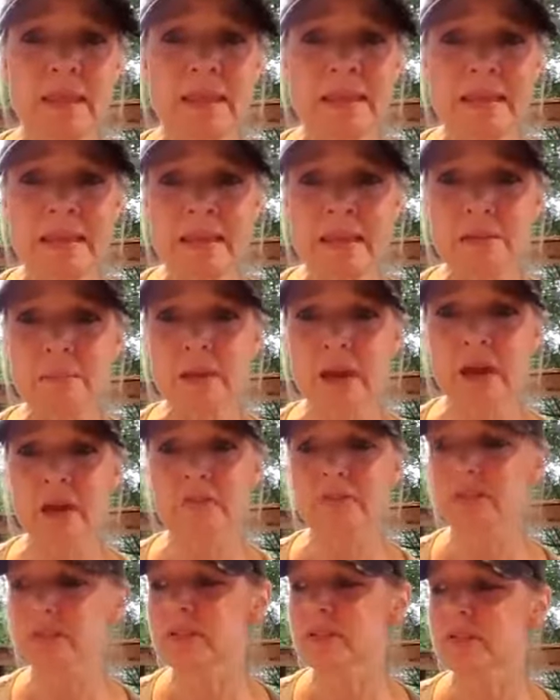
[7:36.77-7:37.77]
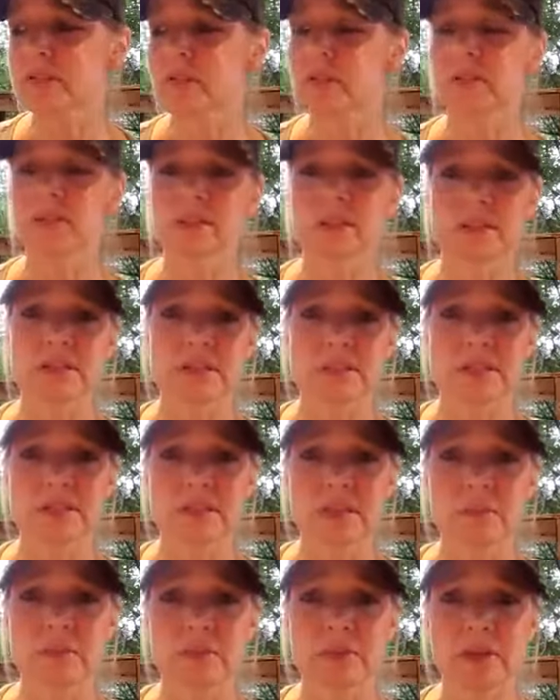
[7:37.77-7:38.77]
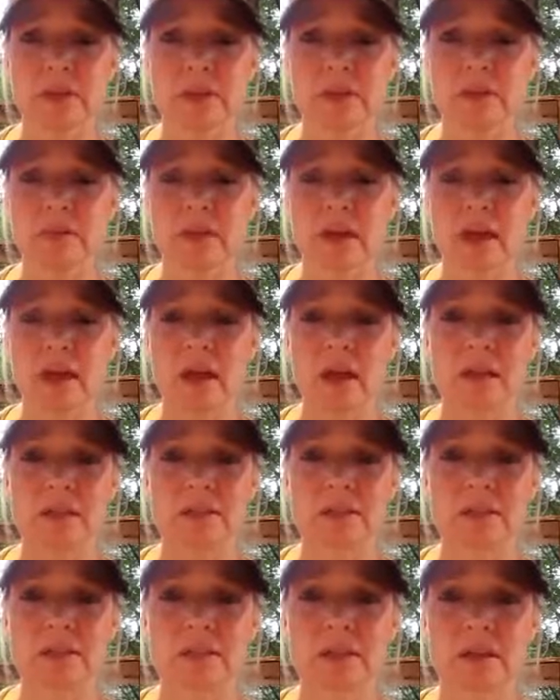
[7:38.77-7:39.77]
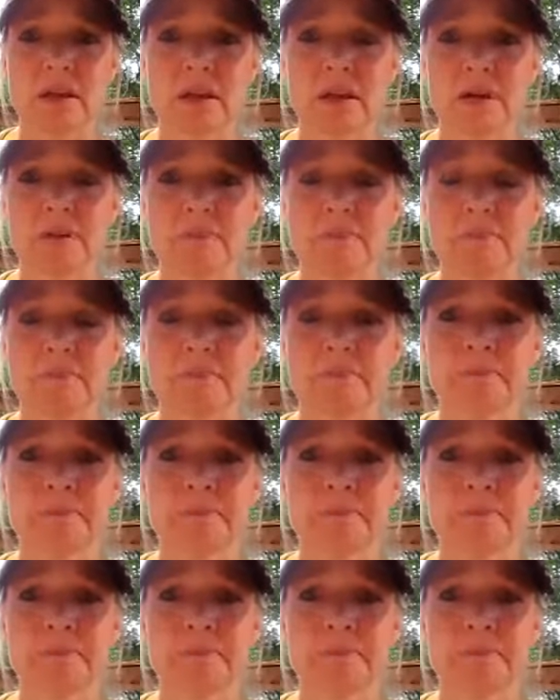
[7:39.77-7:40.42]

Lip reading: EMFs. This is something that a